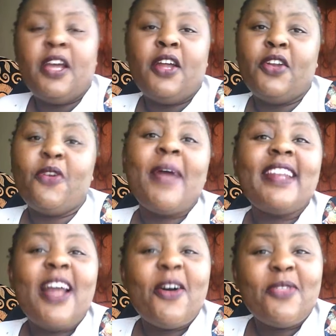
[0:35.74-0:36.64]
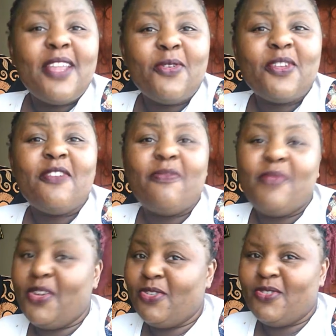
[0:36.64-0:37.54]
Don't mind how they look, they've
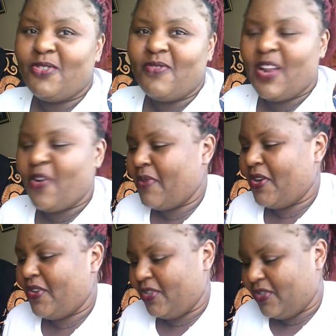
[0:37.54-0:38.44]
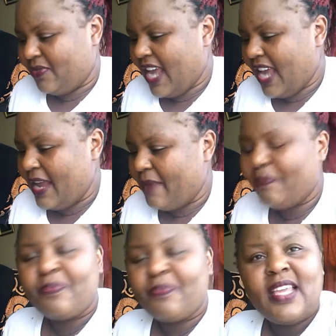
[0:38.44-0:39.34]
been used over long periods of time.
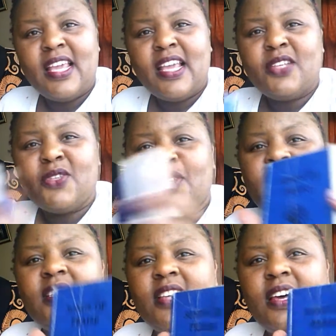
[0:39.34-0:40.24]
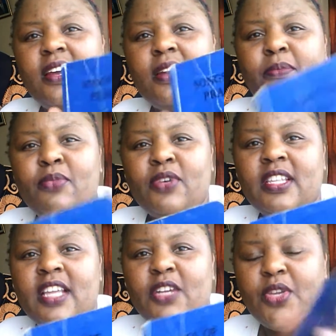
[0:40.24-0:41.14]
So this is a
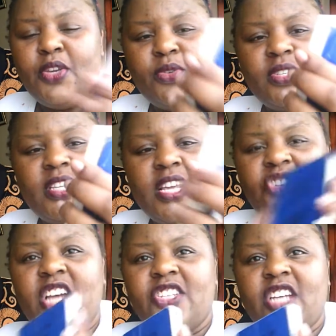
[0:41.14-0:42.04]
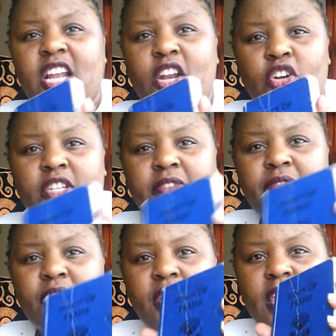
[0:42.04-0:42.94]
book that we use in church a lot
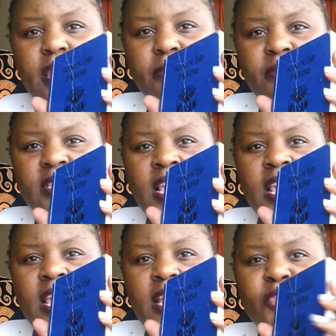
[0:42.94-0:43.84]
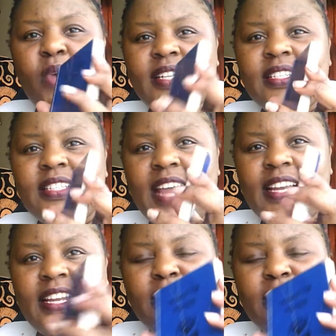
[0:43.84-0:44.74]
for hymns. It's quite
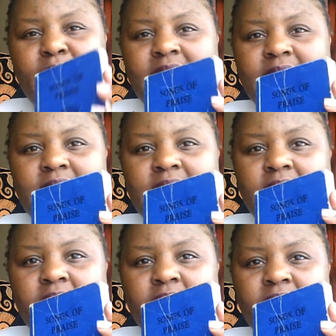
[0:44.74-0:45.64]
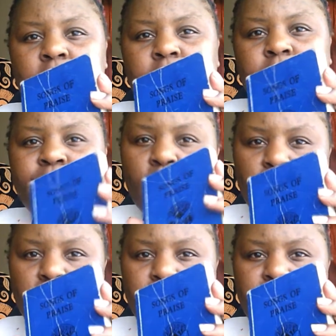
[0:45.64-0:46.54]
tiny, as you can see. It fits
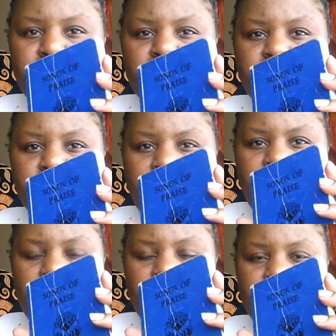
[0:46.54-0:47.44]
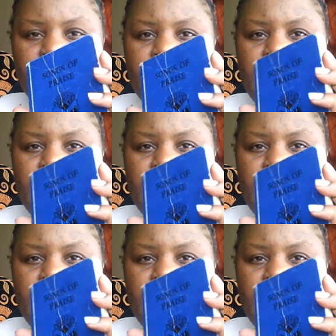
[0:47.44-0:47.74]
on the palms of my hands,